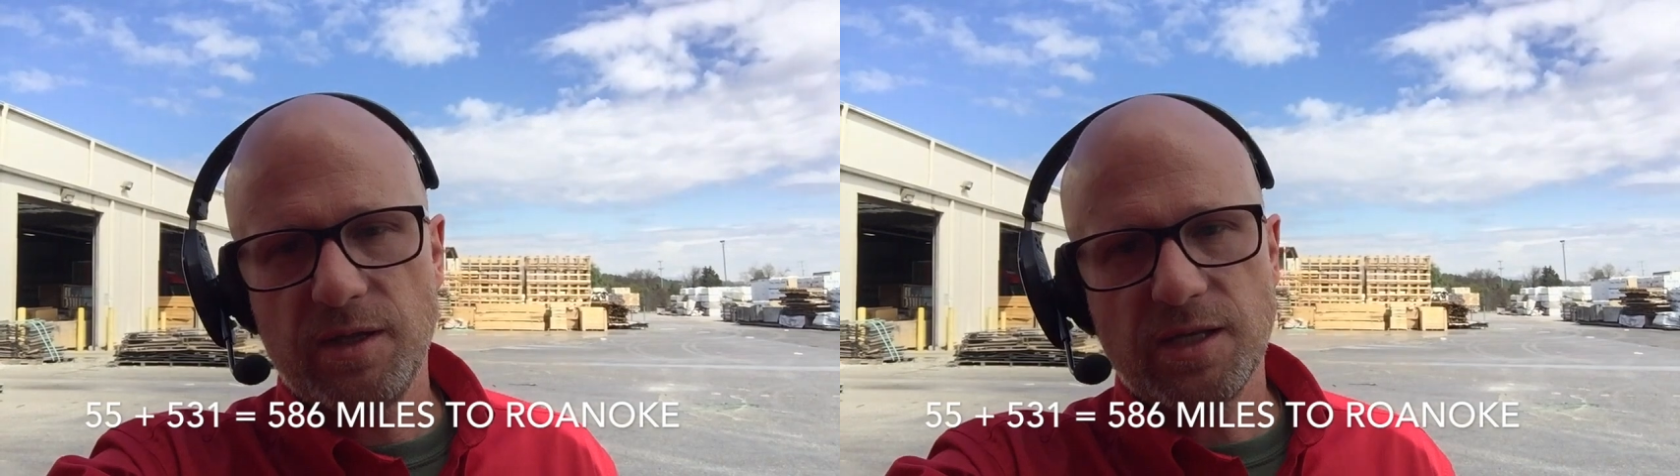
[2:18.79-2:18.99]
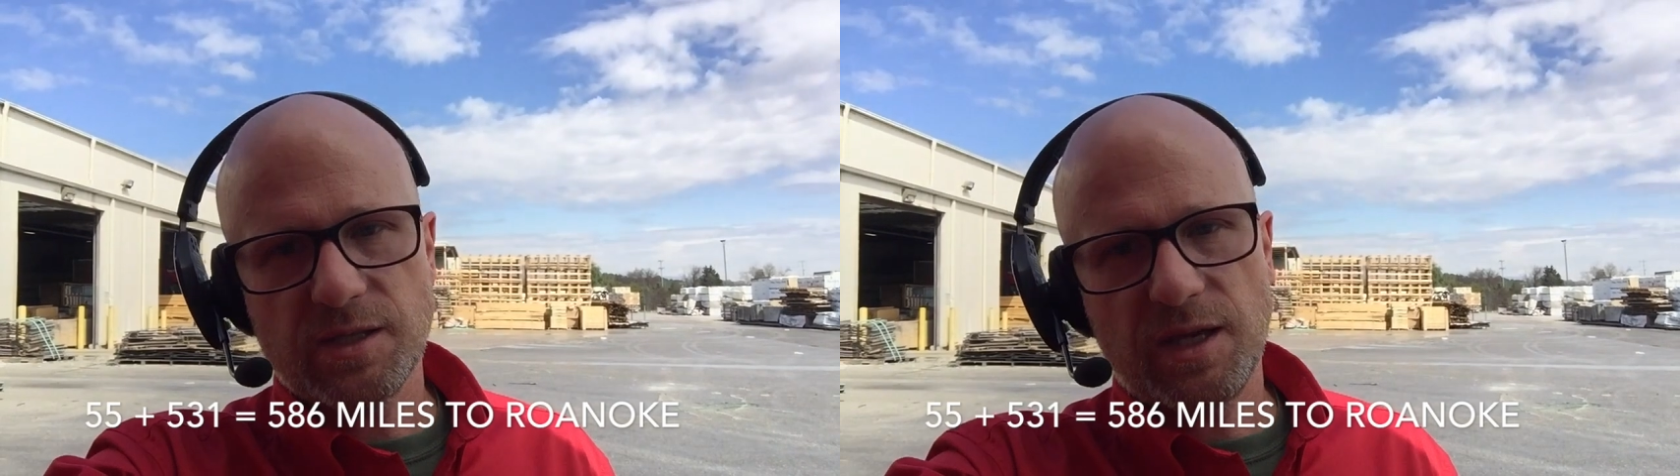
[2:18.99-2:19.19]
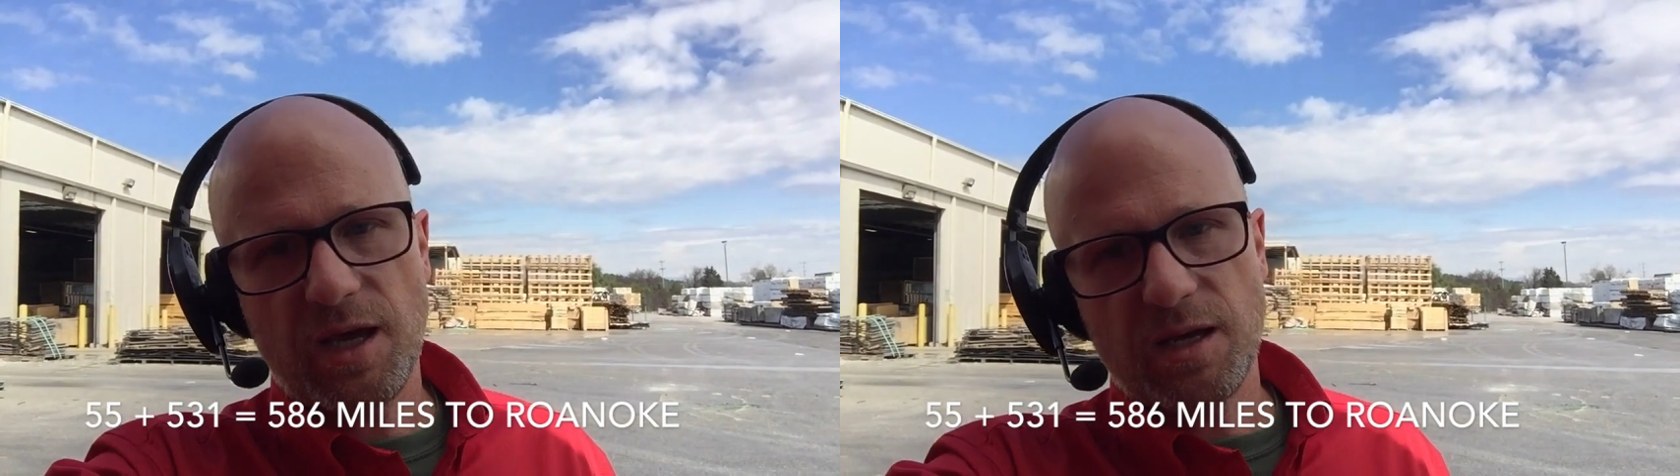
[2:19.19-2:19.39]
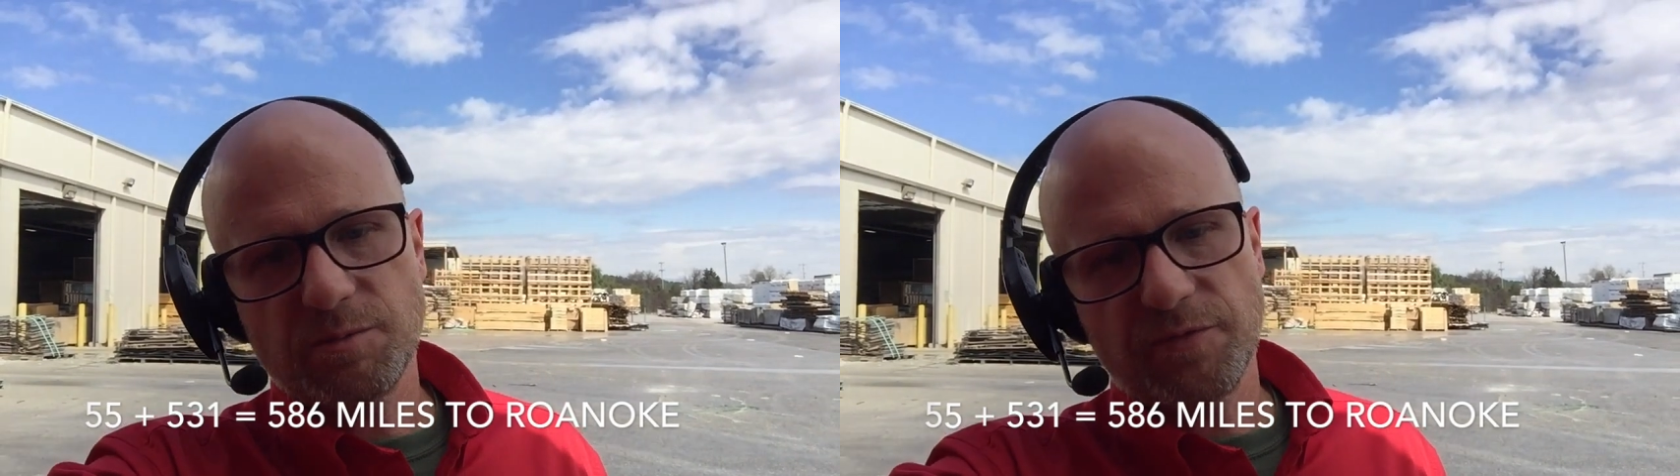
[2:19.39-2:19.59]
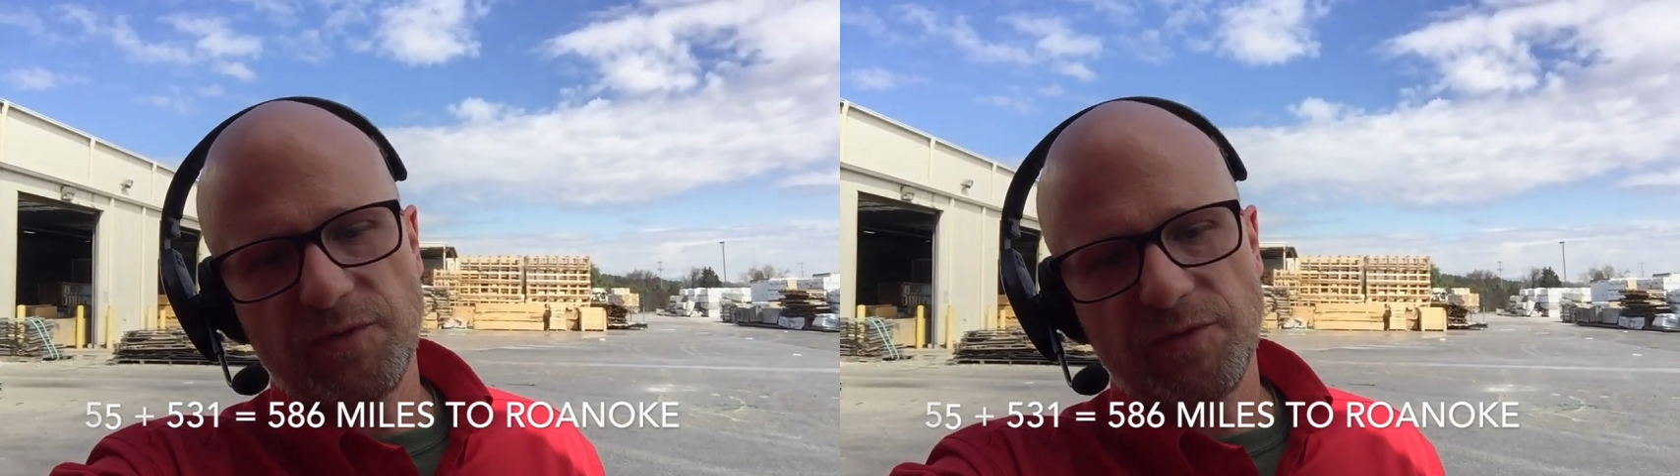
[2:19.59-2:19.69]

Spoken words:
that's going to add up to